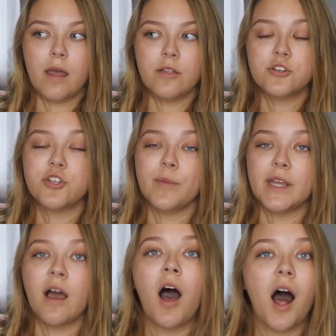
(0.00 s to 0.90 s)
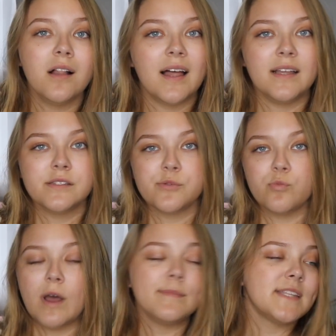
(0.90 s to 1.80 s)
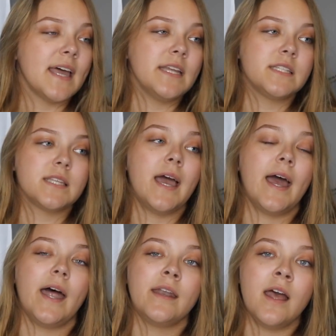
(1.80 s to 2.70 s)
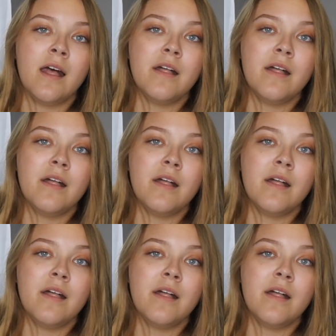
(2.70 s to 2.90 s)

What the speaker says: There's so many hotlines and websites and